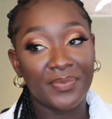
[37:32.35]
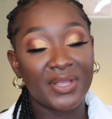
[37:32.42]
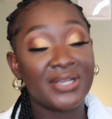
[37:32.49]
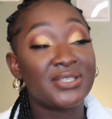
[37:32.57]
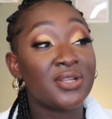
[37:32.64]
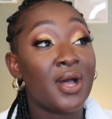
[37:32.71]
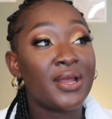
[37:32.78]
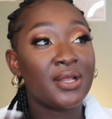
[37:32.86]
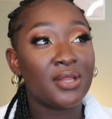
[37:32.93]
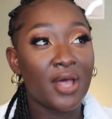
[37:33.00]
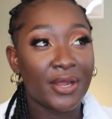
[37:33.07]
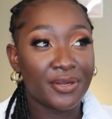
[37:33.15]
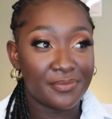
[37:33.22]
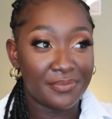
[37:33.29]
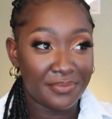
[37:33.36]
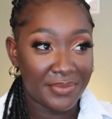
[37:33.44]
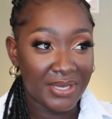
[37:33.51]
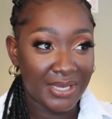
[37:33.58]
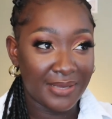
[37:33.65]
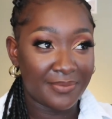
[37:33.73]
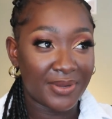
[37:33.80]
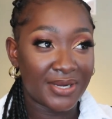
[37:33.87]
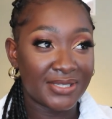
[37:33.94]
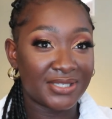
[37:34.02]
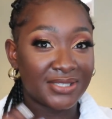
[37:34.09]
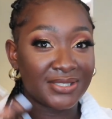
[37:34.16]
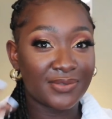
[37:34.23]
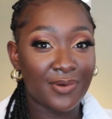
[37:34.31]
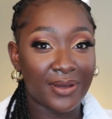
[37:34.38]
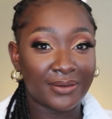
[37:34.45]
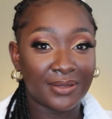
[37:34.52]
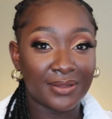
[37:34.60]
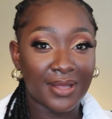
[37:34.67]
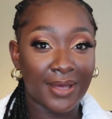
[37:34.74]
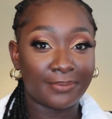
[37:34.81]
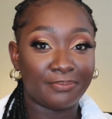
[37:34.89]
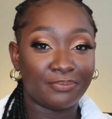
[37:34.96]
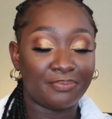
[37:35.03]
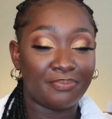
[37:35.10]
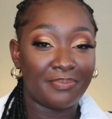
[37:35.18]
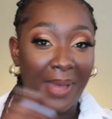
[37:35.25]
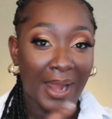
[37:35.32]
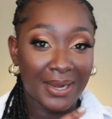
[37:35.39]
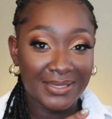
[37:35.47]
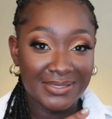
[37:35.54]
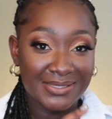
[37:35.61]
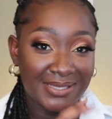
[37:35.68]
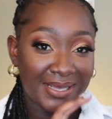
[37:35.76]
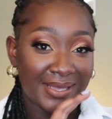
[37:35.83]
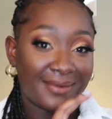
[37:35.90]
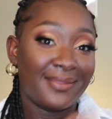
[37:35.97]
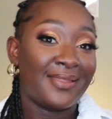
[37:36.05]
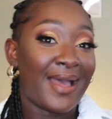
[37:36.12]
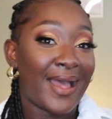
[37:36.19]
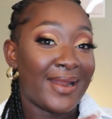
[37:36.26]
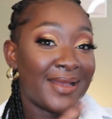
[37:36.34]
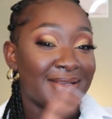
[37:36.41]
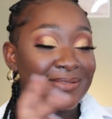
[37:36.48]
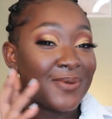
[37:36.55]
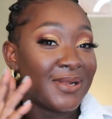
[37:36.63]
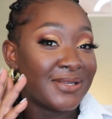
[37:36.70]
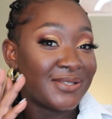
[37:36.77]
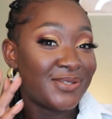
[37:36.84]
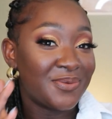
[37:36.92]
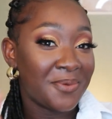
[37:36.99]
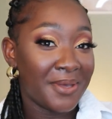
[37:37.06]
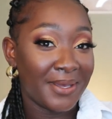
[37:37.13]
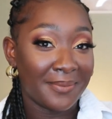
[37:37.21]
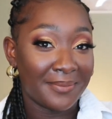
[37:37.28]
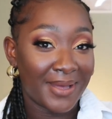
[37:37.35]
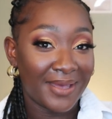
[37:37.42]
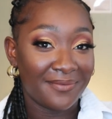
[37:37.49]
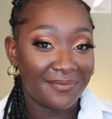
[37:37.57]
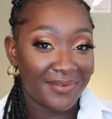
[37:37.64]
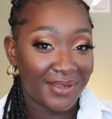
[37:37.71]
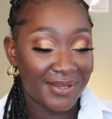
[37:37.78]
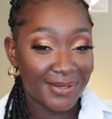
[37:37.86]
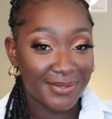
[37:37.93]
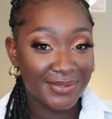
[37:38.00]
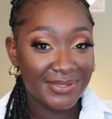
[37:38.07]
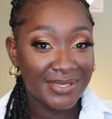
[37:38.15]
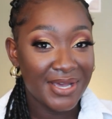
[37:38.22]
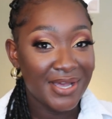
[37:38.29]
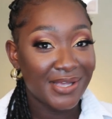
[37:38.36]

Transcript: It's not a lot on me, but it's just quite a lot balancing that as well as doing my videos.